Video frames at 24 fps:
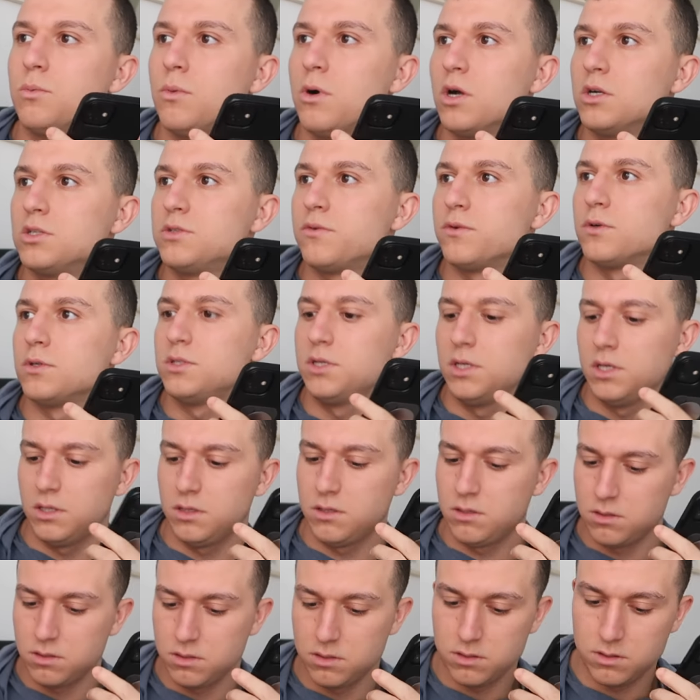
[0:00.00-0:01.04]
March
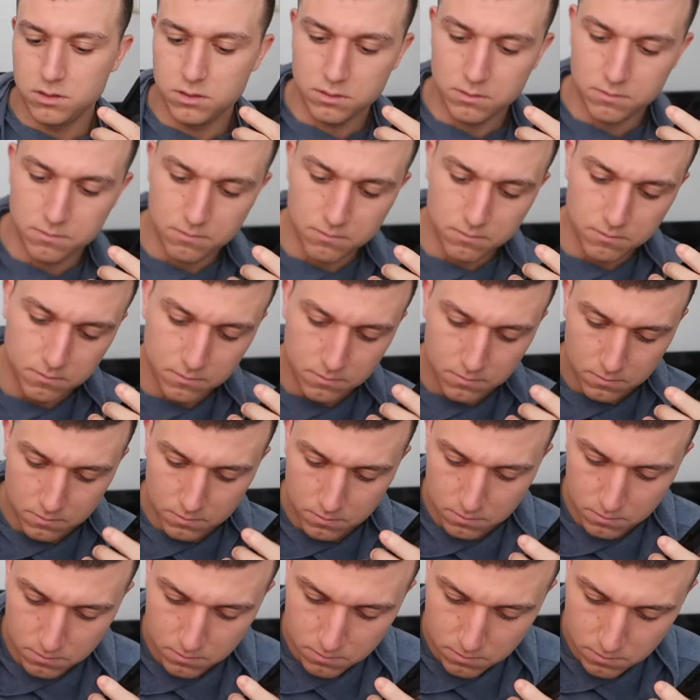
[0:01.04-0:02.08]
14th. When I went to
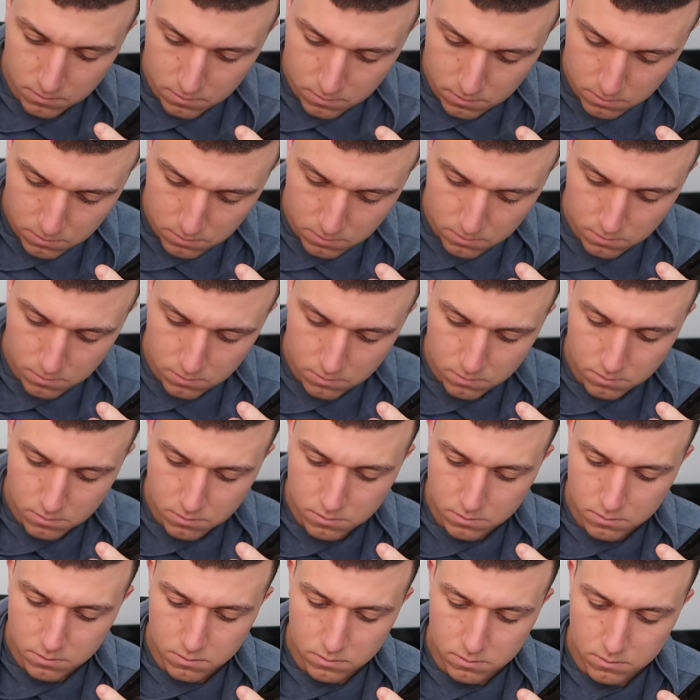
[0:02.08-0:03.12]
Dr. Harold
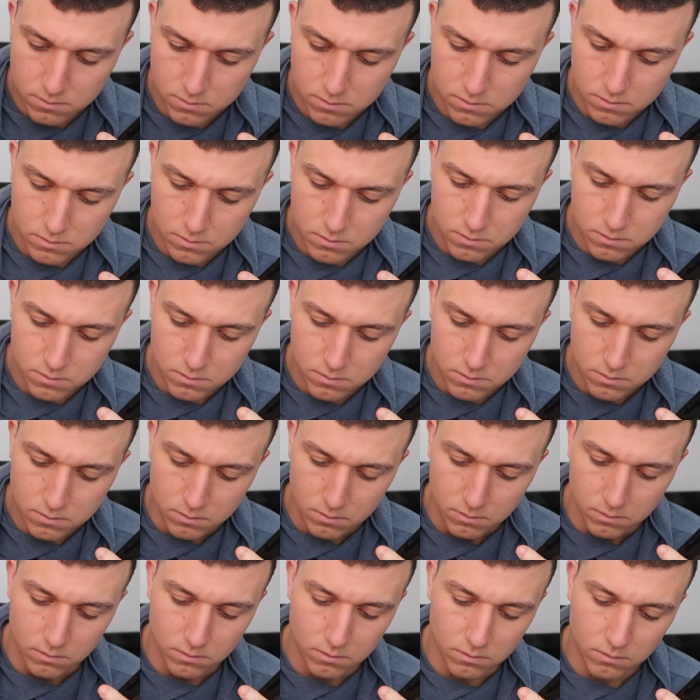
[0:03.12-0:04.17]
Walker in East
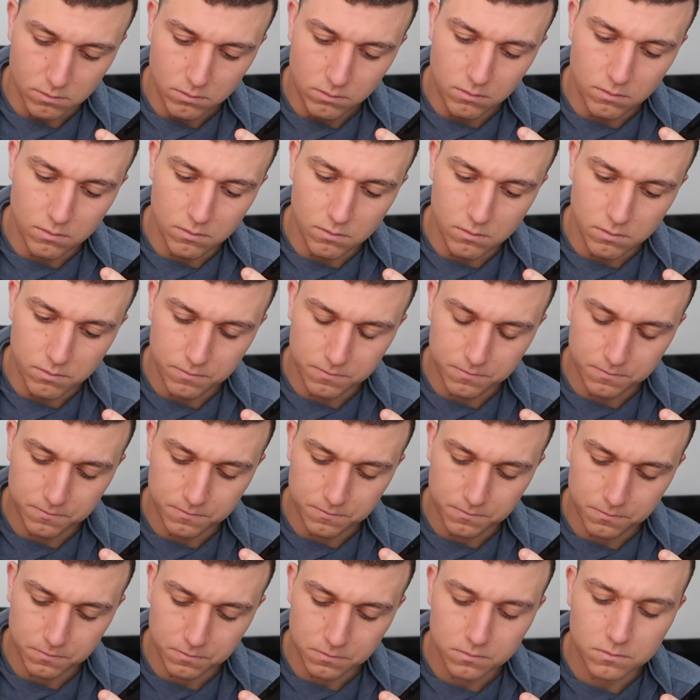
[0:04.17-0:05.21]
Norwalk, Connecticut for my
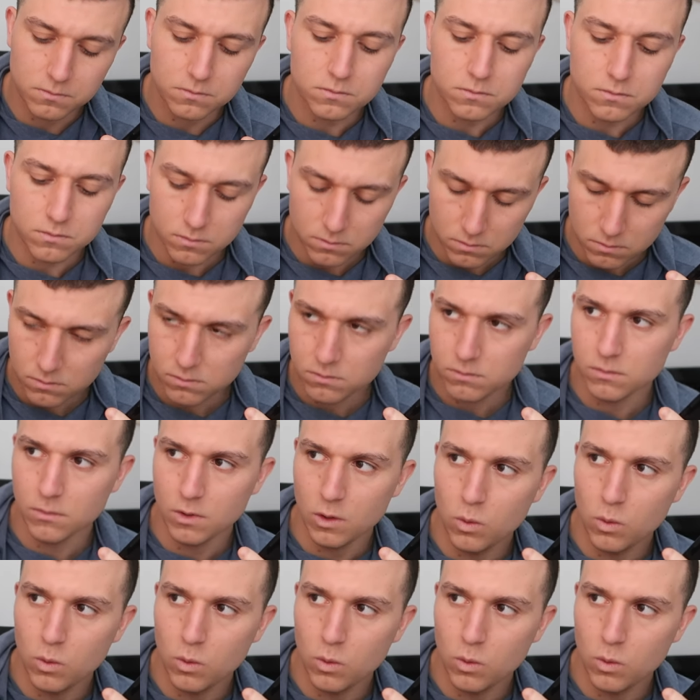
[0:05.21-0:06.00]
annual physical.